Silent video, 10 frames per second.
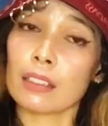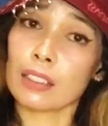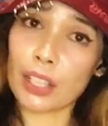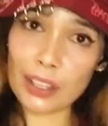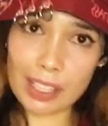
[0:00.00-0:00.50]

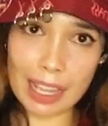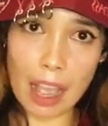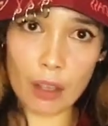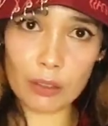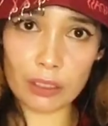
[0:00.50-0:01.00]
turns
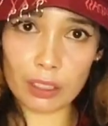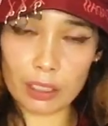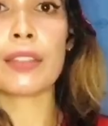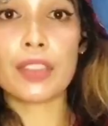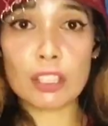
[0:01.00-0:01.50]
out
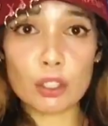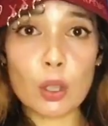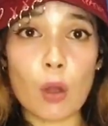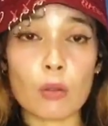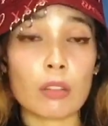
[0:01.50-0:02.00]
this
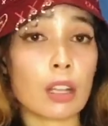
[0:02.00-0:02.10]
song